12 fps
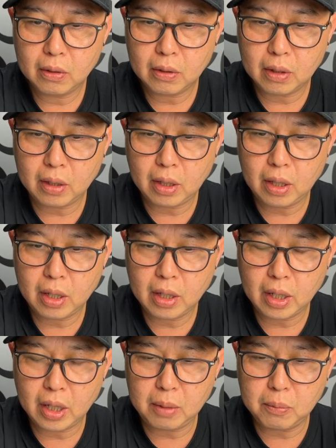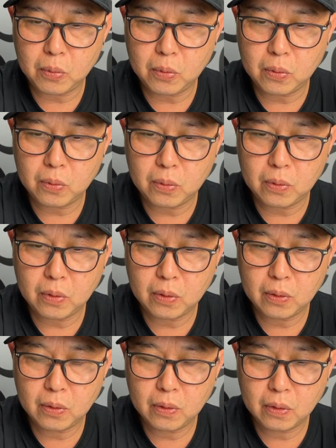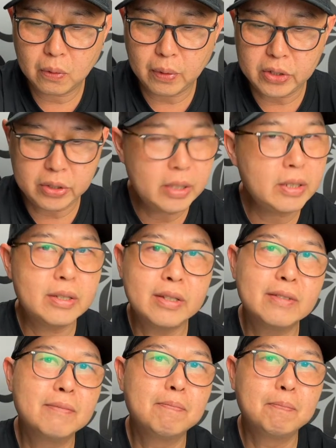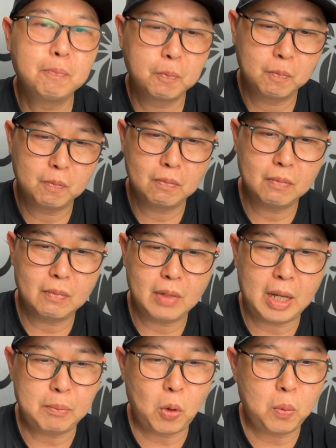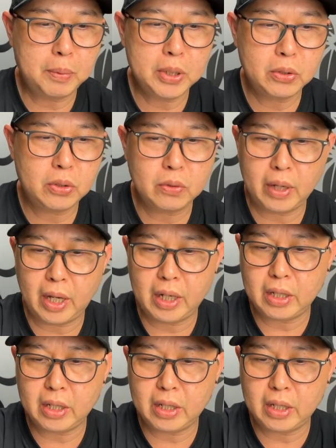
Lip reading: Okay, any more questions? I'm open to any